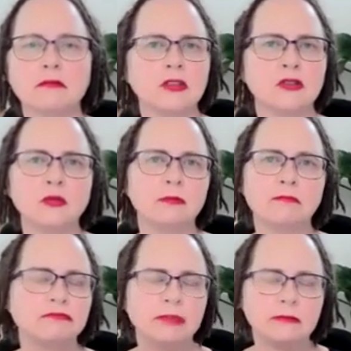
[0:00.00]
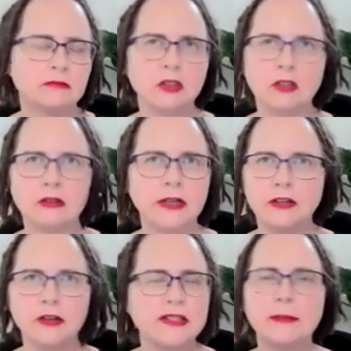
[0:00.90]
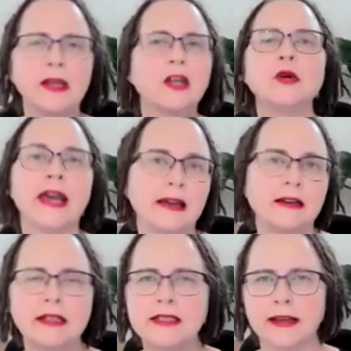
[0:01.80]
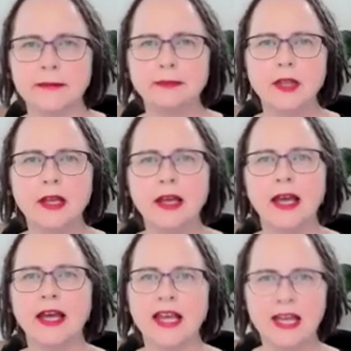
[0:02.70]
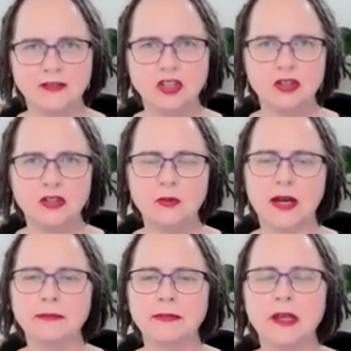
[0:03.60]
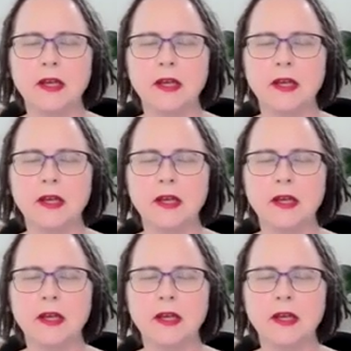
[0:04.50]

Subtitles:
your, I don't know, something, your cat, let's say, and they have to choose one.